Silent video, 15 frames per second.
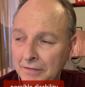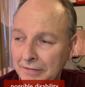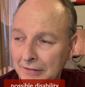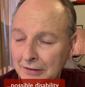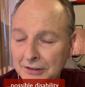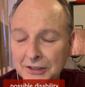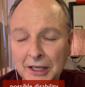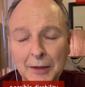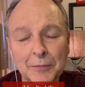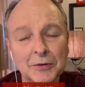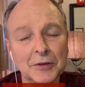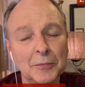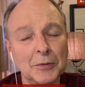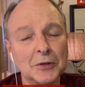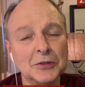For example,
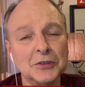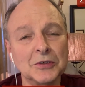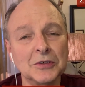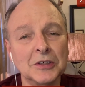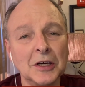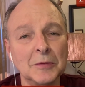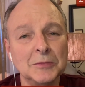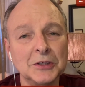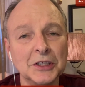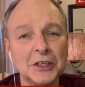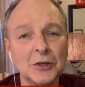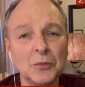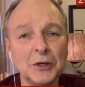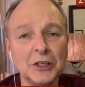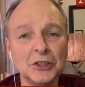the person comes in
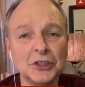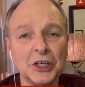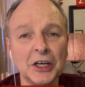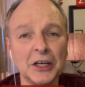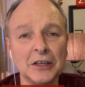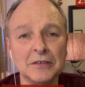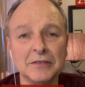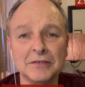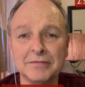a wheelchair.